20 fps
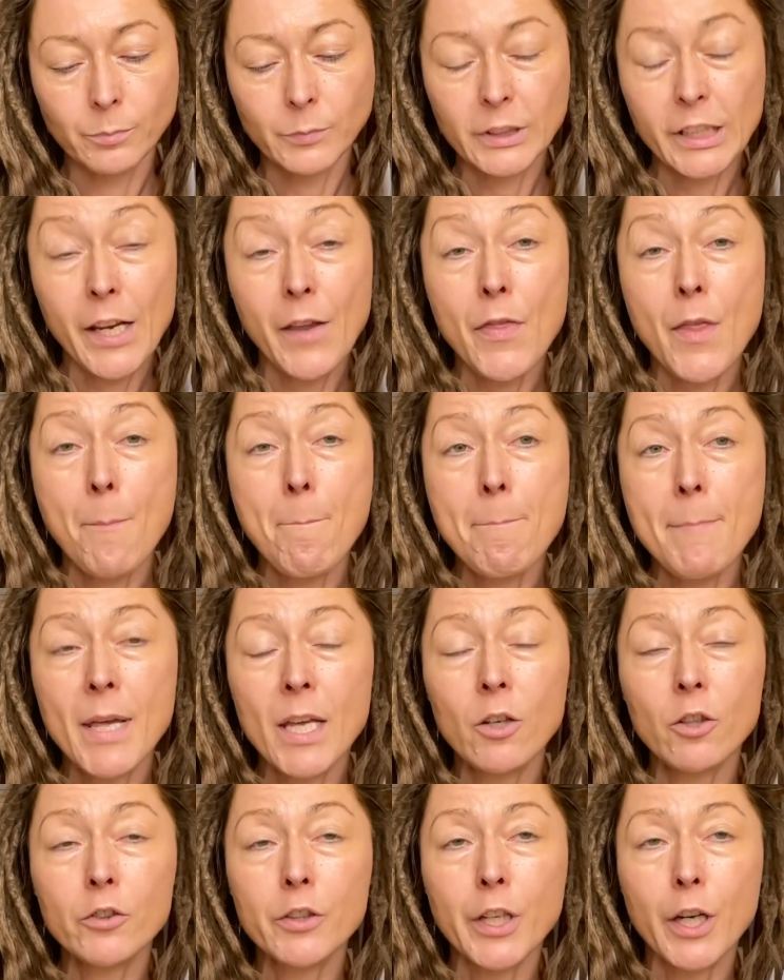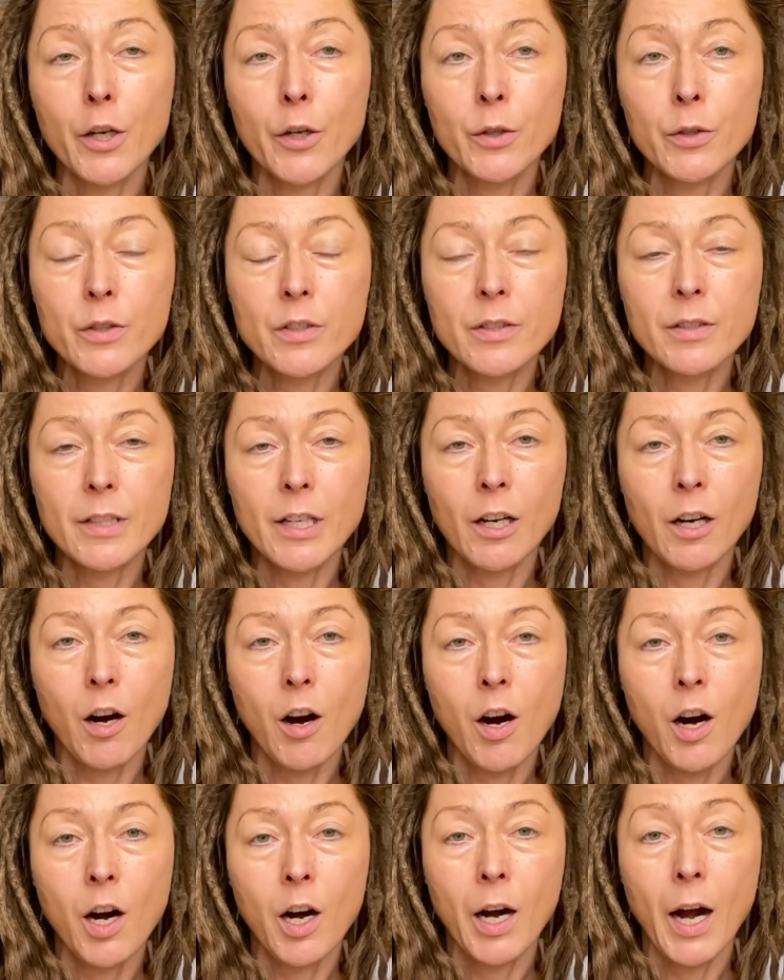In the middle notes, there
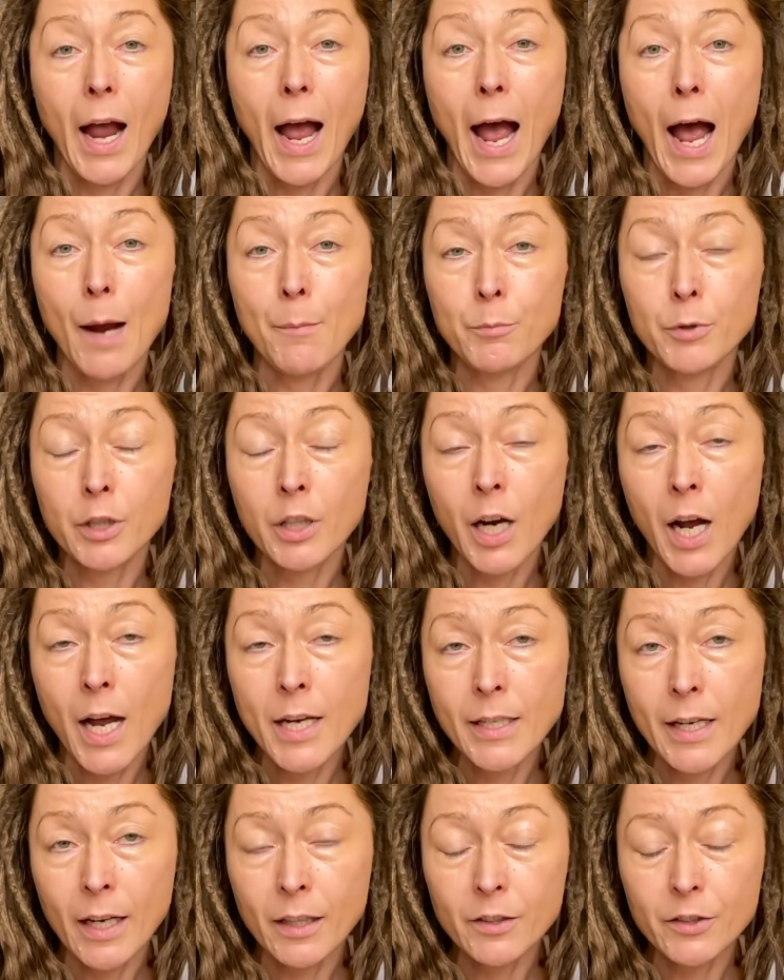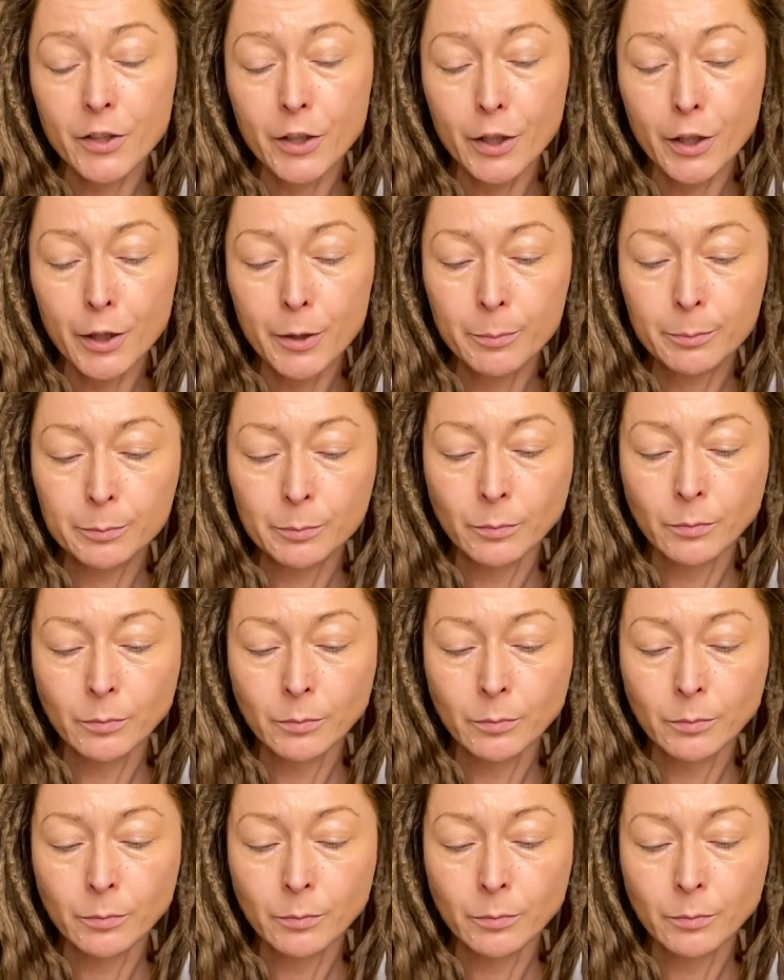are apricot nectar,